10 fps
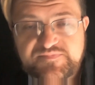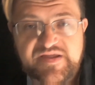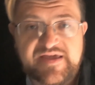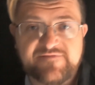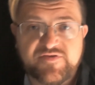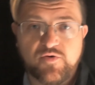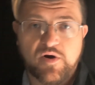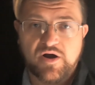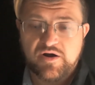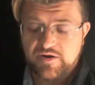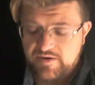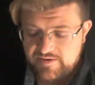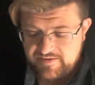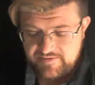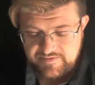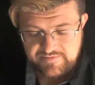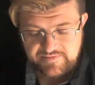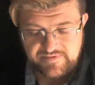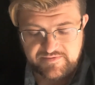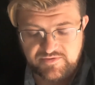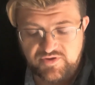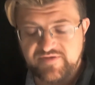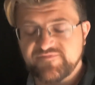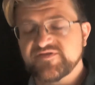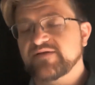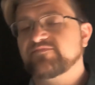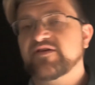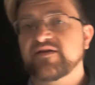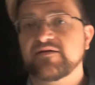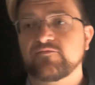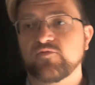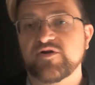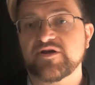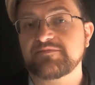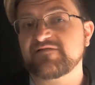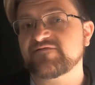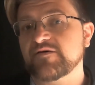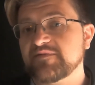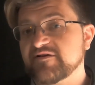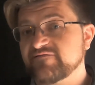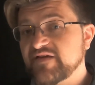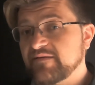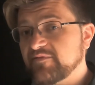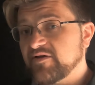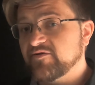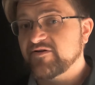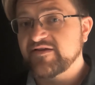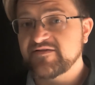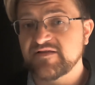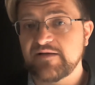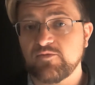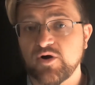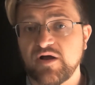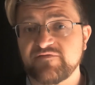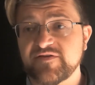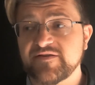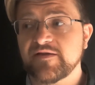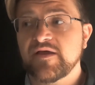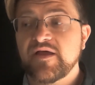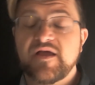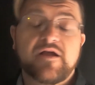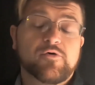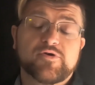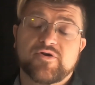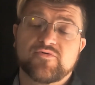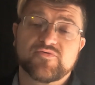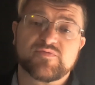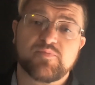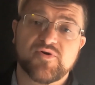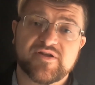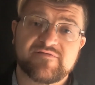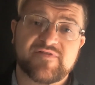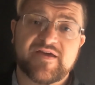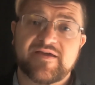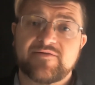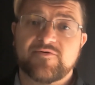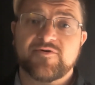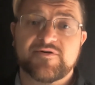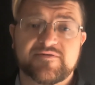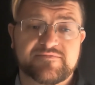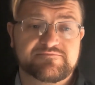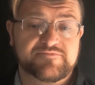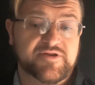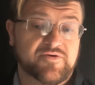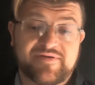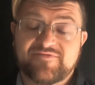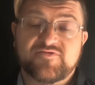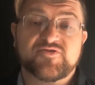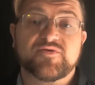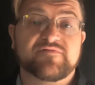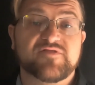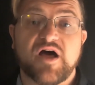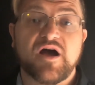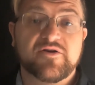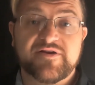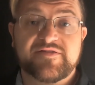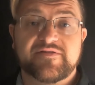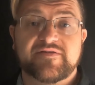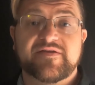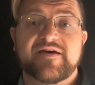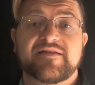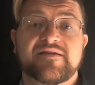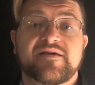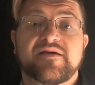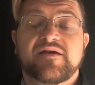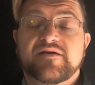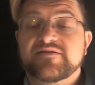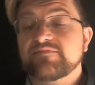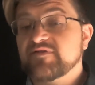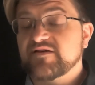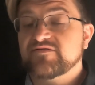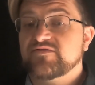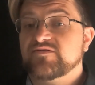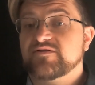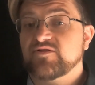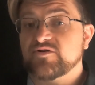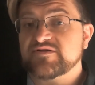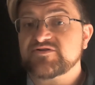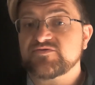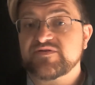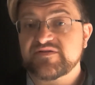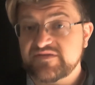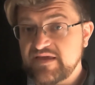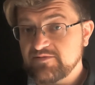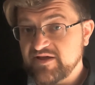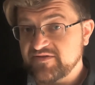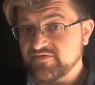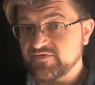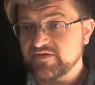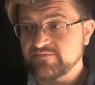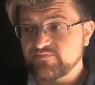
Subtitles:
if you are looking for something where you're going to be filming your family or your kids a lot more often, or you're going to a sporting event, or even if you're doing a vlog or anything like that, something else you can look into is stabilizers.